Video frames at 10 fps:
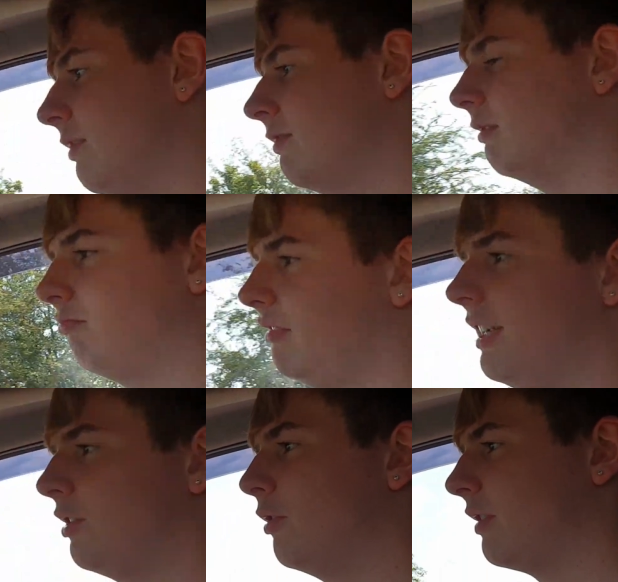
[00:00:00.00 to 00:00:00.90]
well,
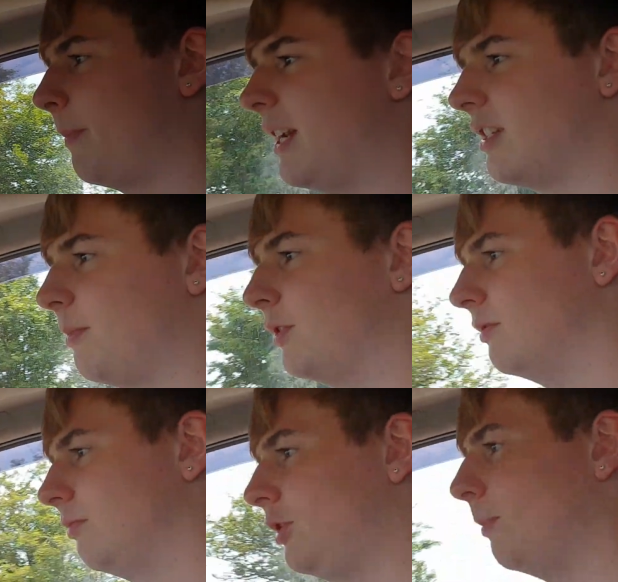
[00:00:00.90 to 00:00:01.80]
it sort of depends
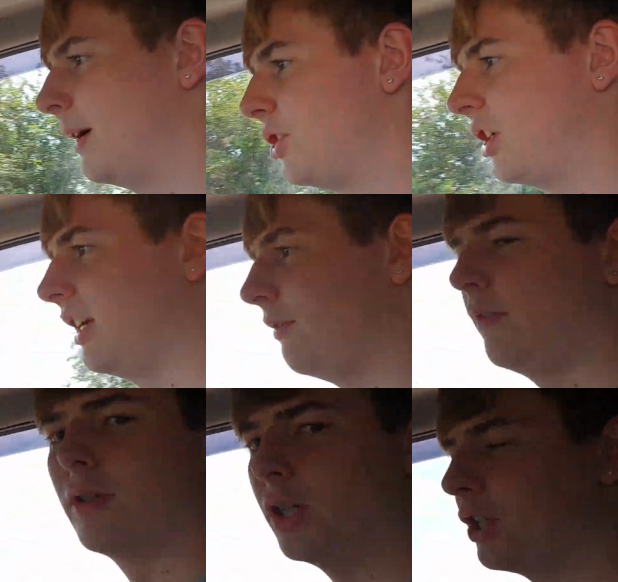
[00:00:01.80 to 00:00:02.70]
upon your budget. If
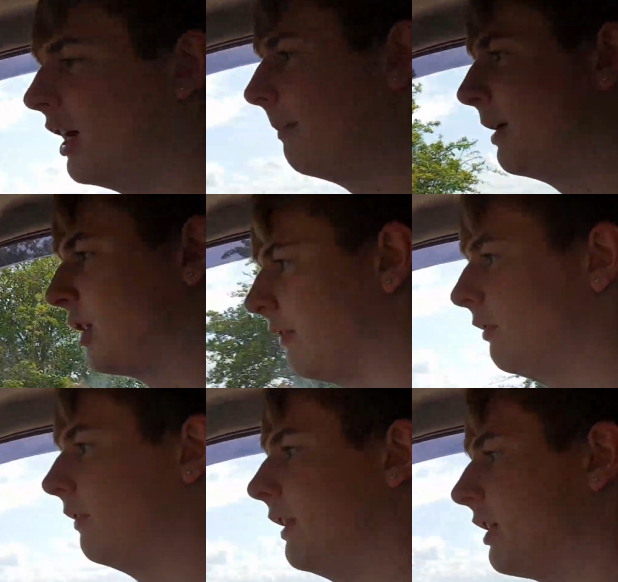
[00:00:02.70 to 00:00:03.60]
you've got a tight budget
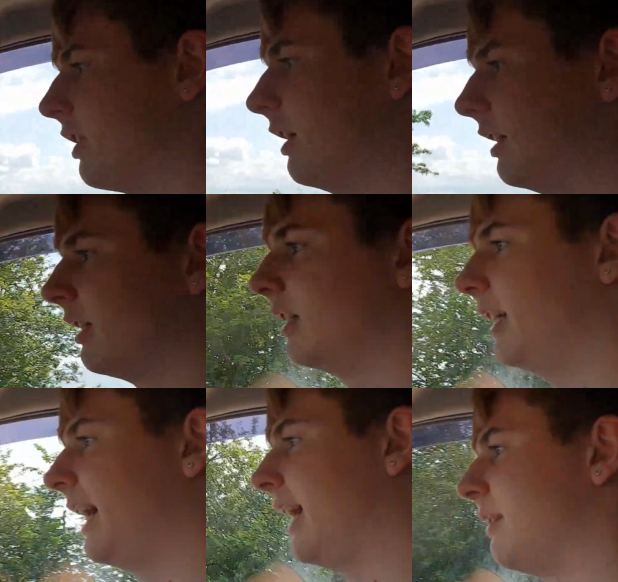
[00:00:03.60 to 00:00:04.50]
for a first car like
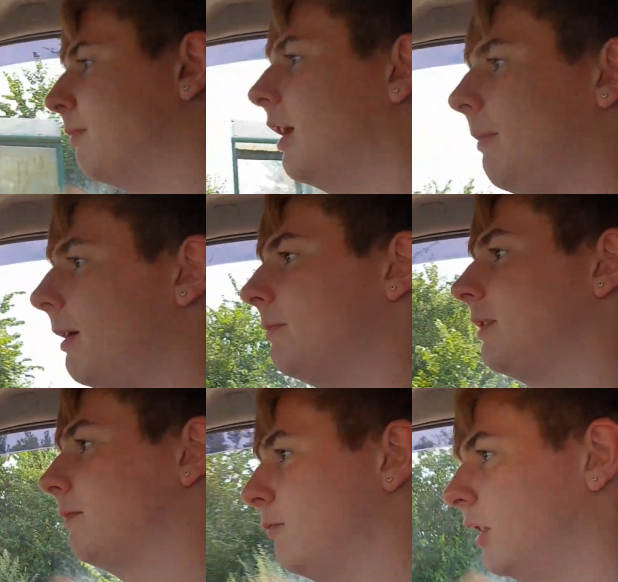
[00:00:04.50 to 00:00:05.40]
I had,
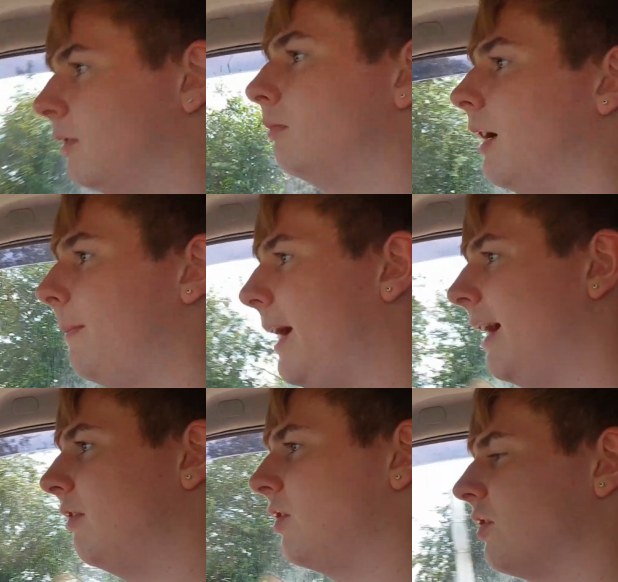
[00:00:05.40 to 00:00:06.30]
my
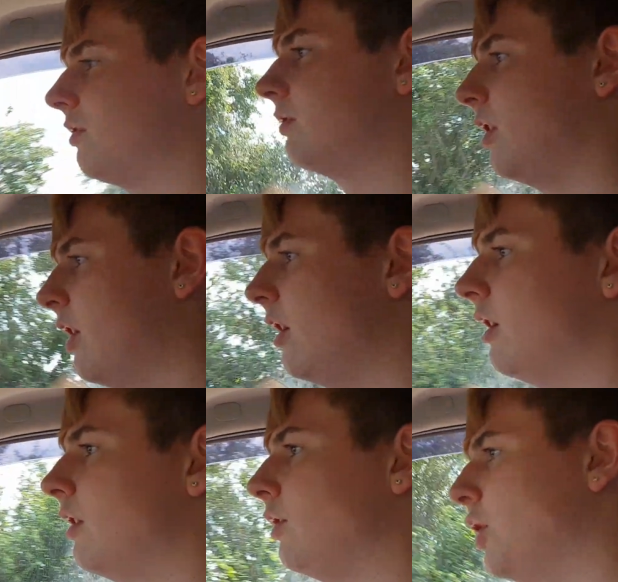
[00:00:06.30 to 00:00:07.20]
parents
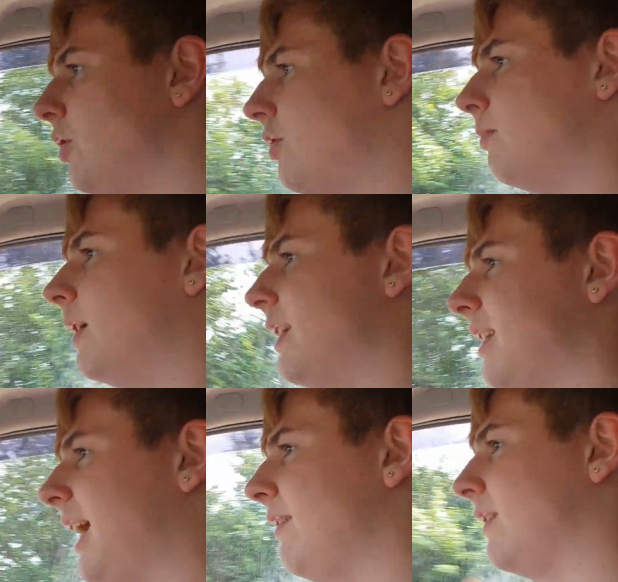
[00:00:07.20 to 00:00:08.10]
used my
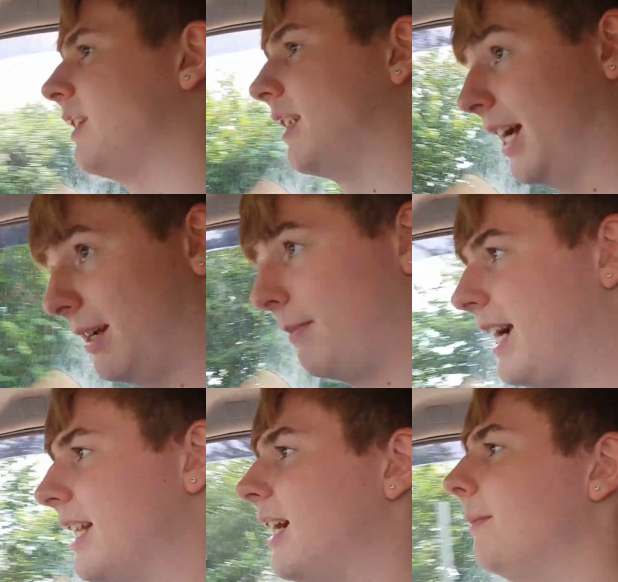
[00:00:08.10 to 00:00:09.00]
savings that they had
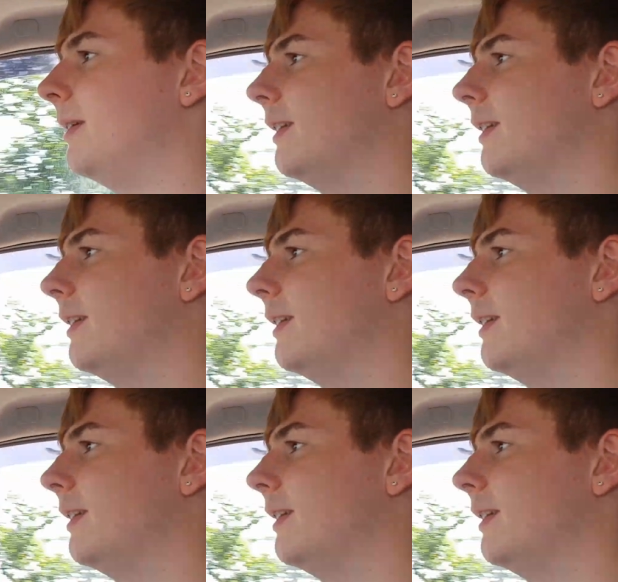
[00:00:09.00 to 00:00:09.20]
made up.